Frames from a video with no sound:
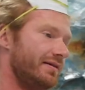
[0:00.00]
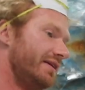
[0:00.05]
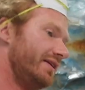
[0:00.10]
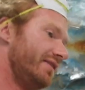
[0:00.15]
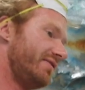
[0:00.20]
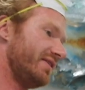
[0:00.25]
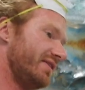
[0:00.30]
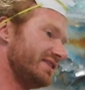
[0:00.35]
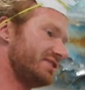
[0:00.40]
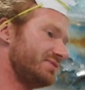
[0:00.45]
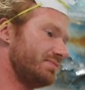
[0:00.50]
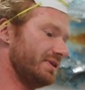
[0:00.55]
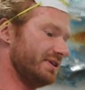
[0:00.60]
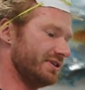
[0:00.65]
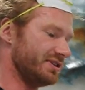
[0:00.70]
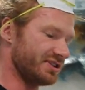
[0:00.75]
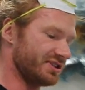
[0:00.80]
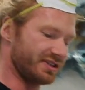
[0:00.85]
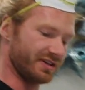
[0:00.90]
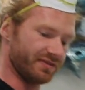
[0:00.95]
if I
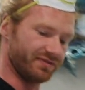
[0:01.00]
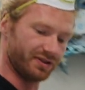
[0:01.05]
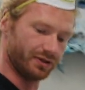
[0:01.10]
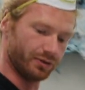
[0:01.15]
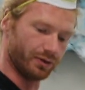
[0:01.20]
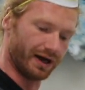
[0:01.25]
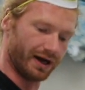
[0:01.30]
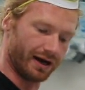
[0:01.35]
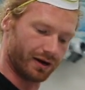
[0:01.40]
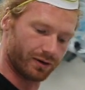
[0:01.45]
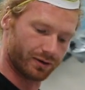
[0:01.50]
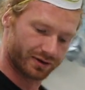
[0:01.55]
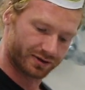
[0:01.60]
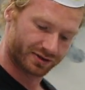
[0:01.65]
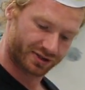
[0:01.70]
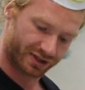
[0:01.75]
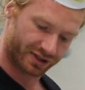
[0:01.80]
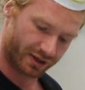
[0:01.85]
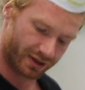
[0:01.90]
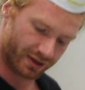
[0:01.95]
spend just a few
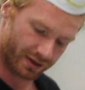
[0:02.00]
hours